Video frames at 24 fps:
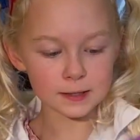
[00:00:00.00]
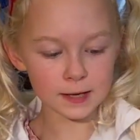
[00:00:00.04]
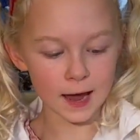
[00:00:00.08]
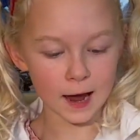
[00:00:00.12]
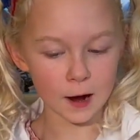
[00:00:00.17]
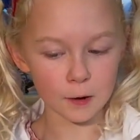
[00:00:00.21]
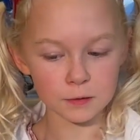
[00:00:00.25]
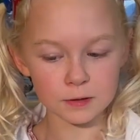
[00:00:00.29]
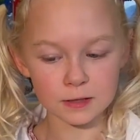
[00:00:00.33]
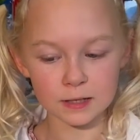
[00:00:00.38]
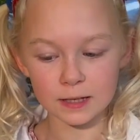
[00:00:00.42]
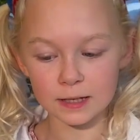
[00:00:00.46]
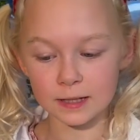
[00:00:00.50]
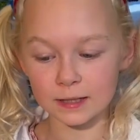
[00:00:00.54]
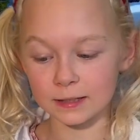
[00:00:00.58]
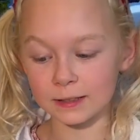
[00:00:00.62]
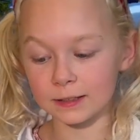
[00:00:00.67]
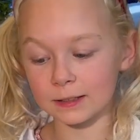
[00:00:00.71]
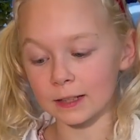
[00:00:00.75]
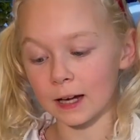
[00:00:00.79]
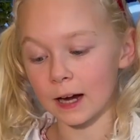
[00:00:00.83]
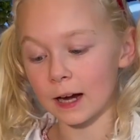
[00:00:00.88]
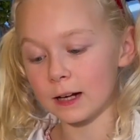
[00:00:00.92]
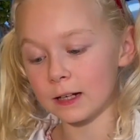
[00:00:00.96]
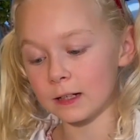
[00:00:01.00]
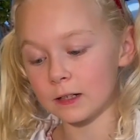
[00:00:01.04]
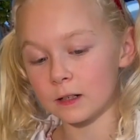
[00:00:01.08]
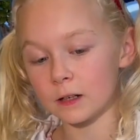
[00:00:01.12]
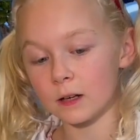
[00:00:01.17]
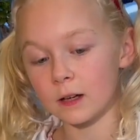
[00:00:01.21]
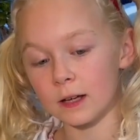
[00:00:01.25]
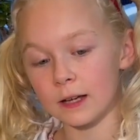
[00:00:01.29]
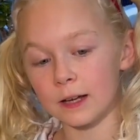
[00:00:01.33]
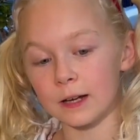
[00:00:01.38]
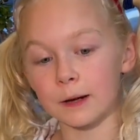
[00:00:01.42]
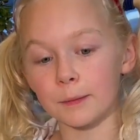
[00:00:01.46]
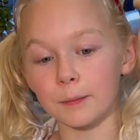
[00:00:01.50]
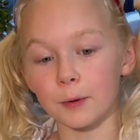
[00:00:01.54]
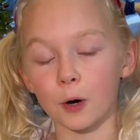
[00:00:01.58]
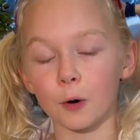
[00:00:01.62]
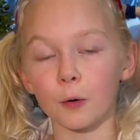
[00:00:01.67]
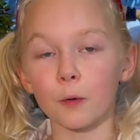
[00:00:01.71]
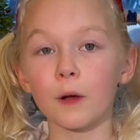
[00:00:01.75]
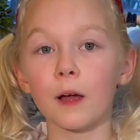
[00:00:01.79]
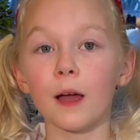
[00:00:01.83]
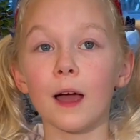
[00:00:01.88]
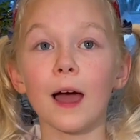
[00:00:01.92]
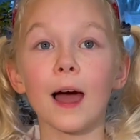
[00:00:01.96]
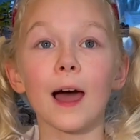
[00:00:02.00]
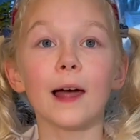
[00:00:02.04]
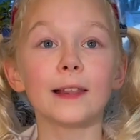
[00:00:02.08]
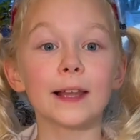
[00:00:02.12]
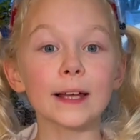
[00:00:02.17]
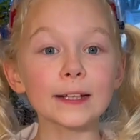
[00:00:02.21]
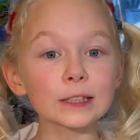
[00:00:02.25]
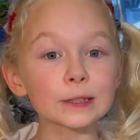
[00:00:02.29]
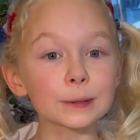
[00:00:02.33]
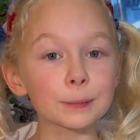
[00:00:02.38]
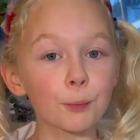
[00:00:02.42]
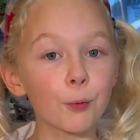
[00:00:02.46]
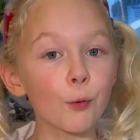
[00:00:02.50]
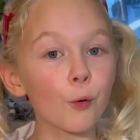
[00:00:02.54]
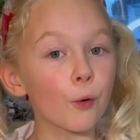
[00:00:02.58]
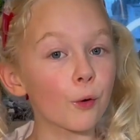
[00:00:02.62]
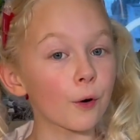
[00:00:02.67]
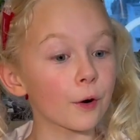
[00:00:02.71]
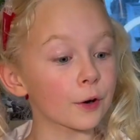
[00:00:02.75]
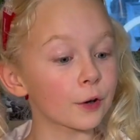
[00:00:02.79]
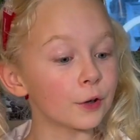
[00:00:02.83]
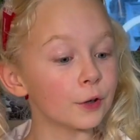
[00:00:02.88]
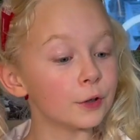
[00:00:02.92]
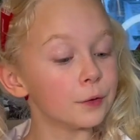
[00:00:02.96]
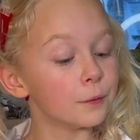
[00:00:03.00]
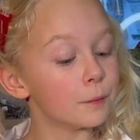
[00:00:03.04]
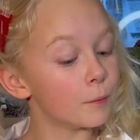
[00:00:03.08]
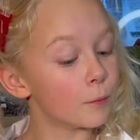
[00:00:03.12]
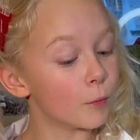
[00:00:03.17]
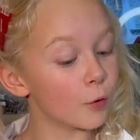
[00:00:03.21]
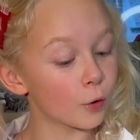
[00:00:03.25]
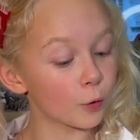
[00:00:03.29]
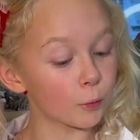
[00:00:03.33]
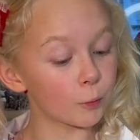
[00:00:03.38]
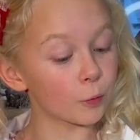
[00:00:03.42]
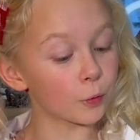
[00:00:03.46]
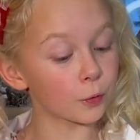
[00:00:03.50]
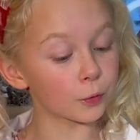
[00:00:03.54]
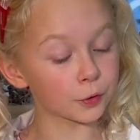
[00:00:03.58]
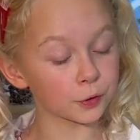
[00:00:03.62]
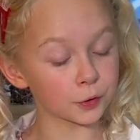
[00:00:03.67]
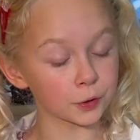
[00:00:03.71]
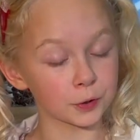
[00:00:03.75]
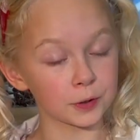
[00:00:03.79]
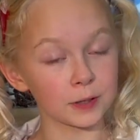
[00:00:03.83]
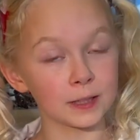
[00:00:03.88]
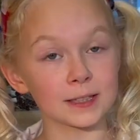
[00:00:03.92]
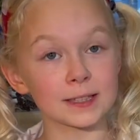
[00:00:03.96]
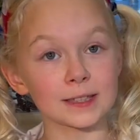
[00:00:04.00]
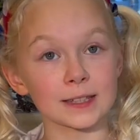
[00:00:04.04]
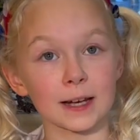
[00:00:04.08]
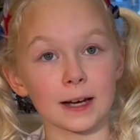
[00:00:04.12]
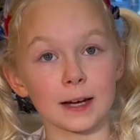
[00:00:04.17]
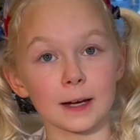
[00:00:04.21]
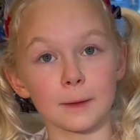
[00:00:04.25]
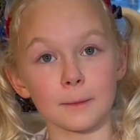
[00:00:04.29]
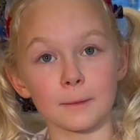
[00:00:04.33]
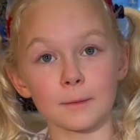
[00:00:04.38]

out inside in a bowl, and let's pour more water inside.